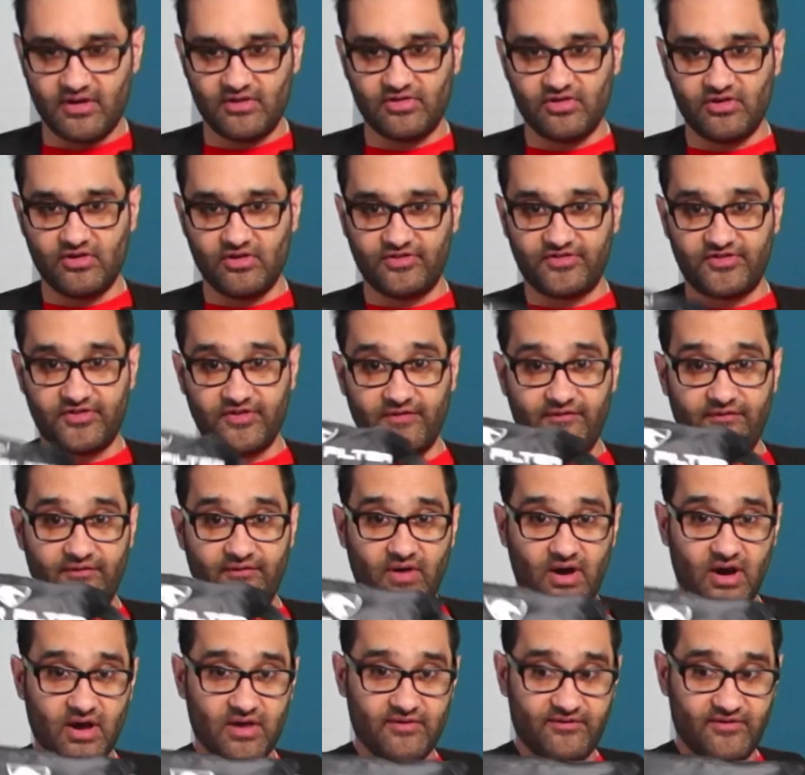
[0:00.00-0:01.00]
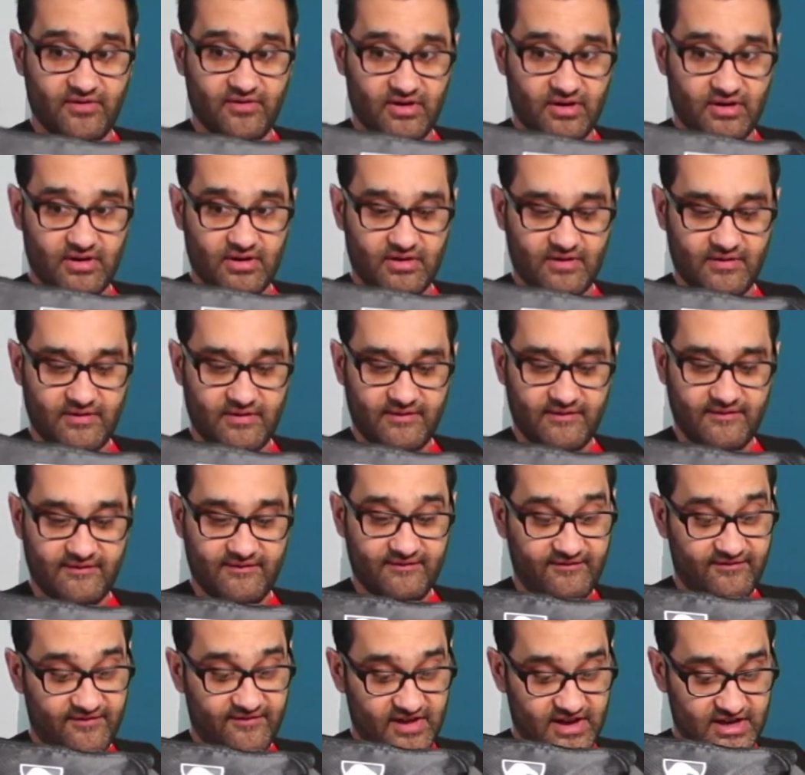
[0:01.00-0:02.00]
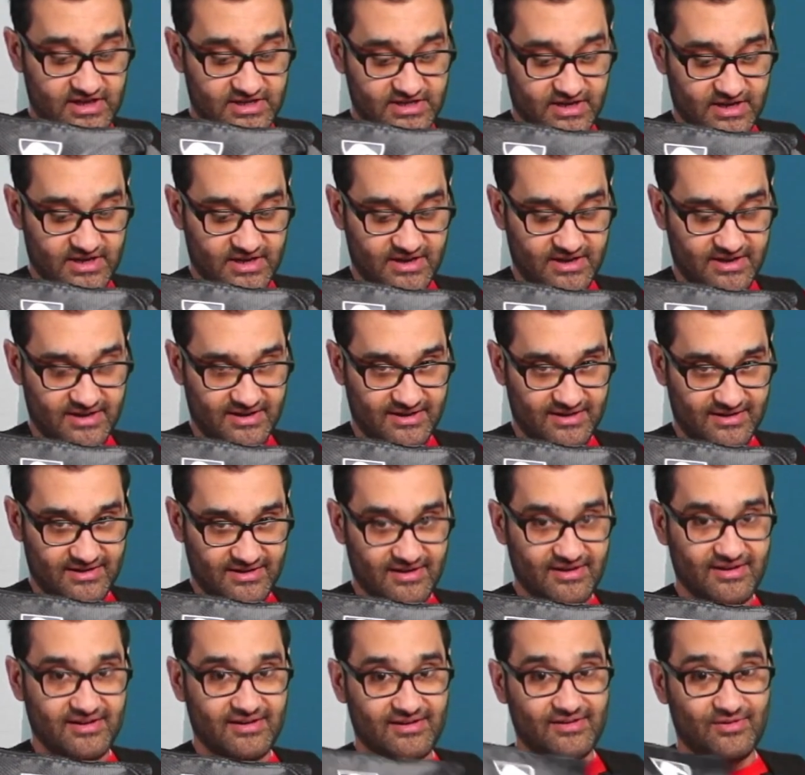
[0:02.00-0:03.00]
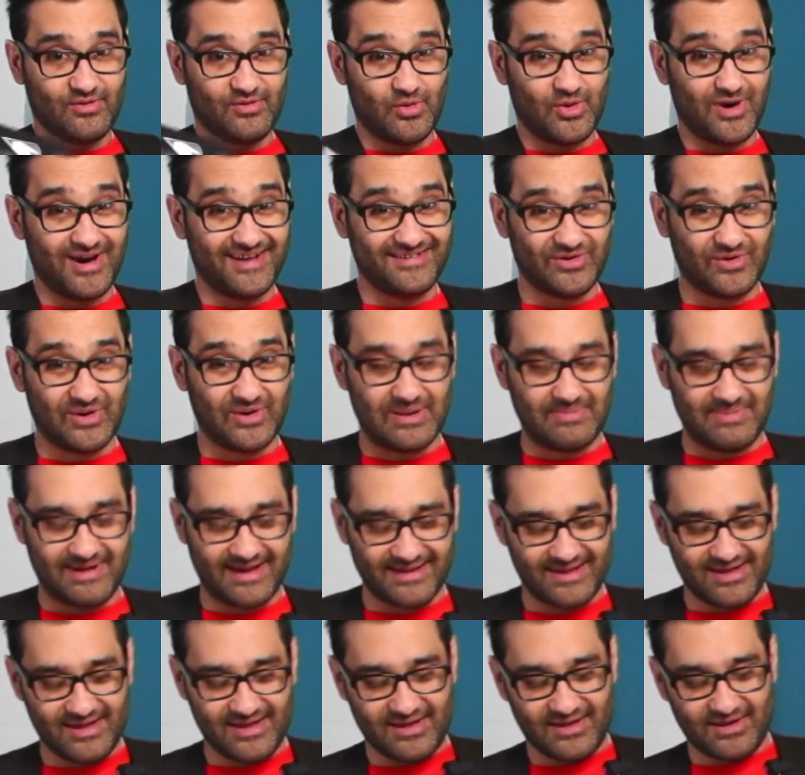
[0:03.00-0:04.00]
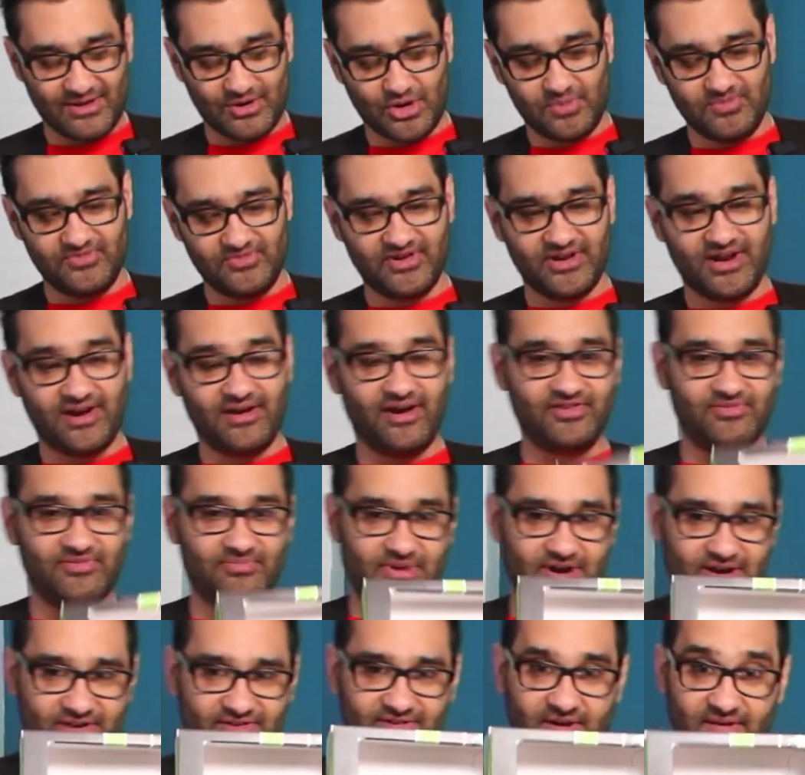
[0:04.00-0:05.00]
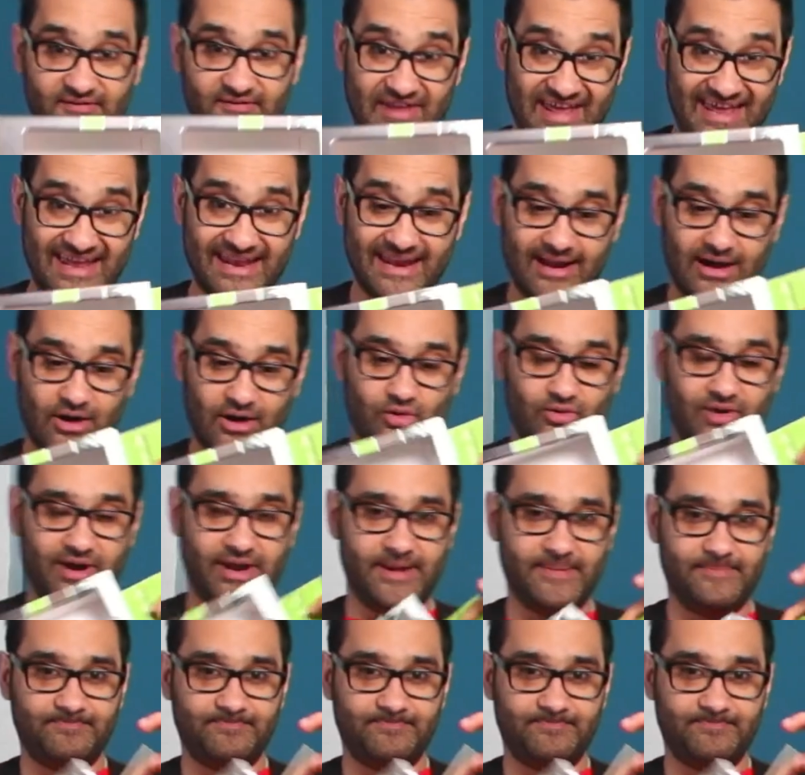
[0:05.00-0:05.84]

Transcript: the survivor filter. What is it all about? Comes in a nice box. I've taken it out already.